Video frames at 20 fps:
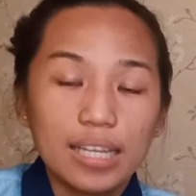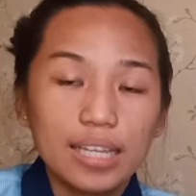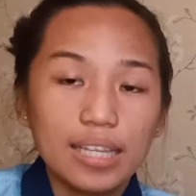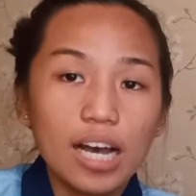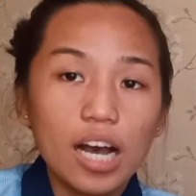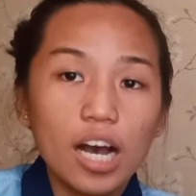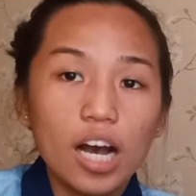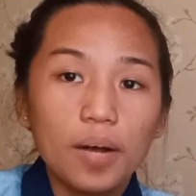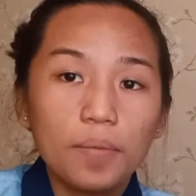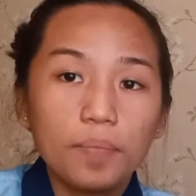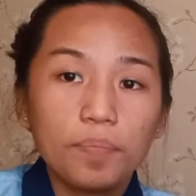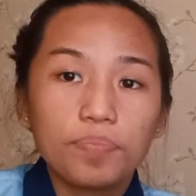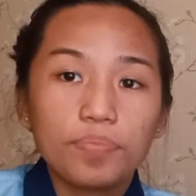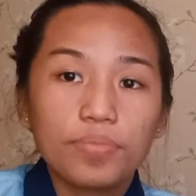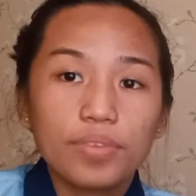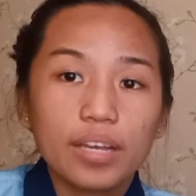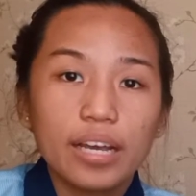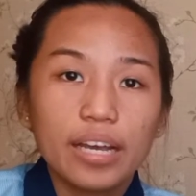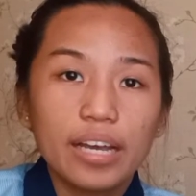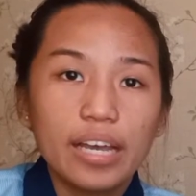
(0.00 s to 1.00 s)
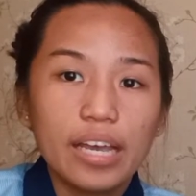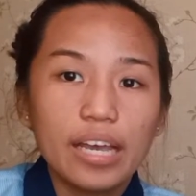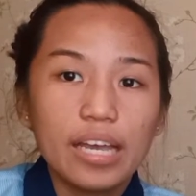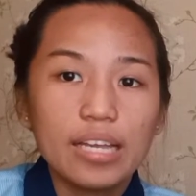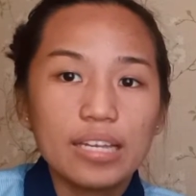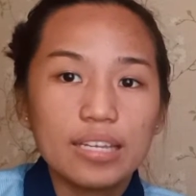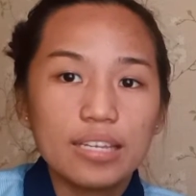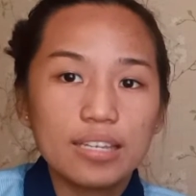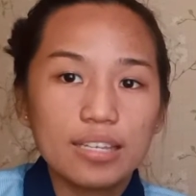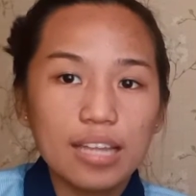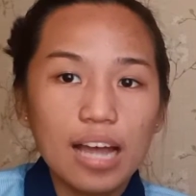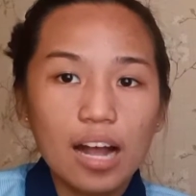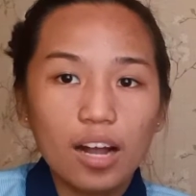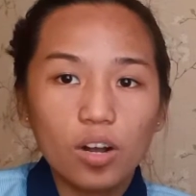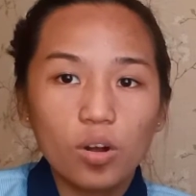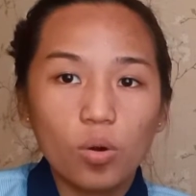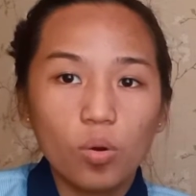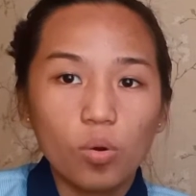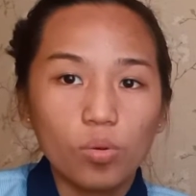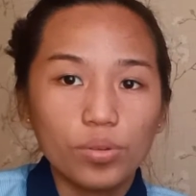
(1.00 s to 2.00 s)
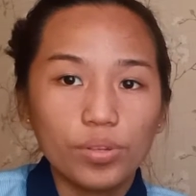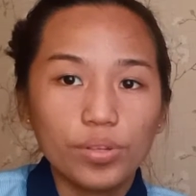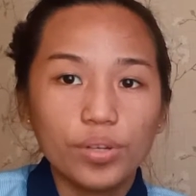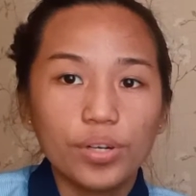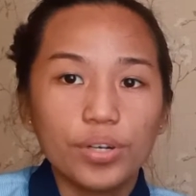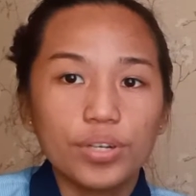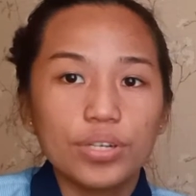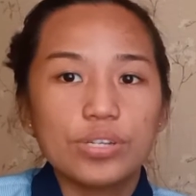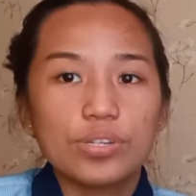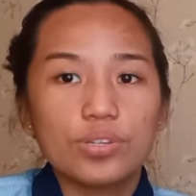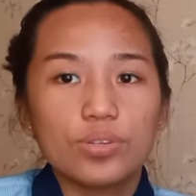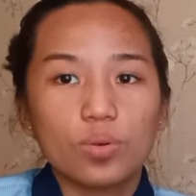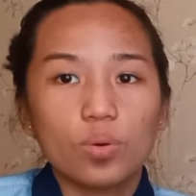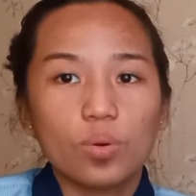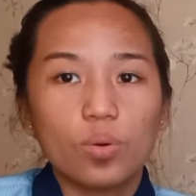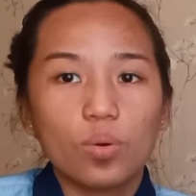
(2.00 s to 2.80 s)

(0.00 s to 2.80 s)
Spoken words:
the stockholders